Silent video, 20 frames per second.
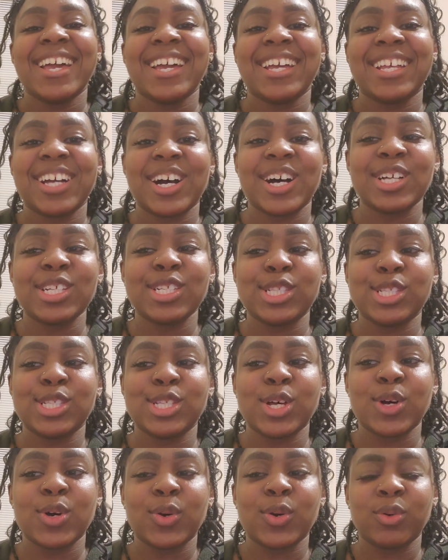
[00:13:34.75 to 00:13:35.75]
And
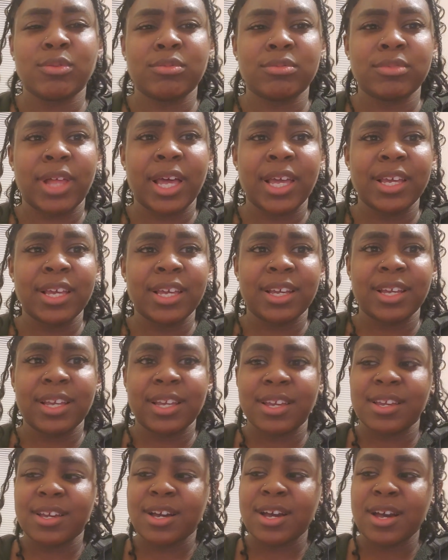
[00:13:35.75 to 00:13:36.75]
also like
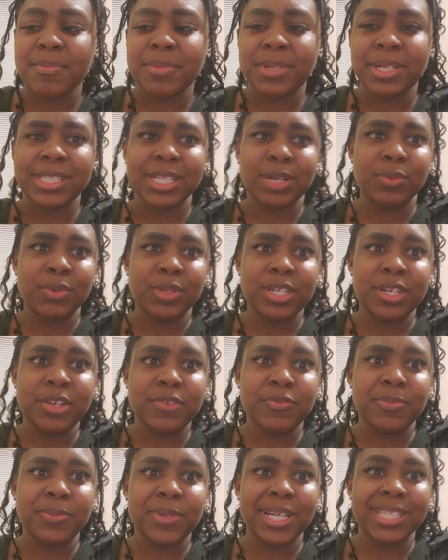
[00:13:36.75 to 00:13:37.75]
and comment because I want to
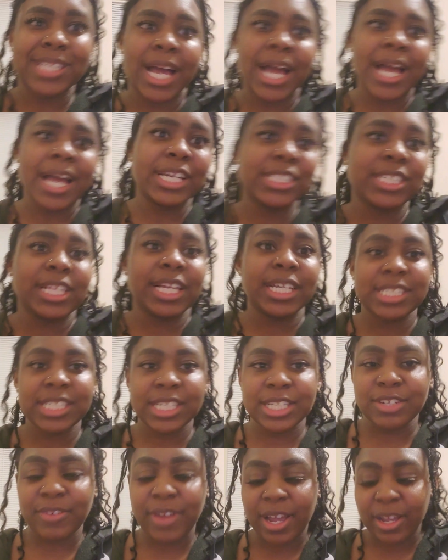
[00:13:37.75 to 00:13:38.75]
hear from you guys. I actually like to
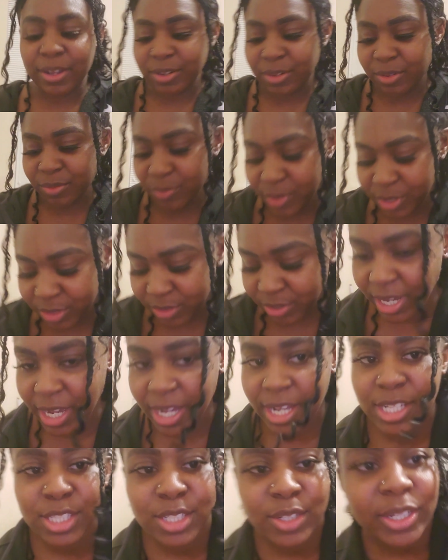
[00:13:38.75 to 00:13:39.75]
interact with you
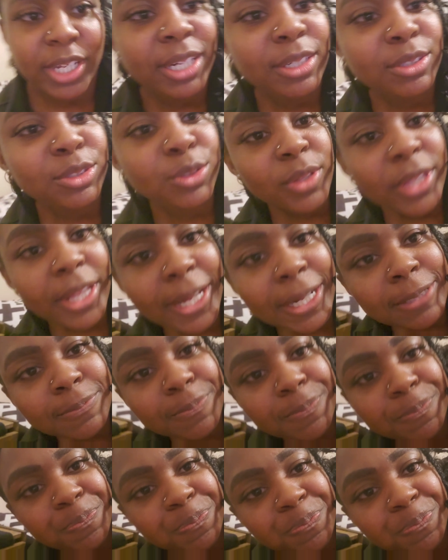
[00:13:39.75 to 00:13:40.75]
guys. So yeah, do that.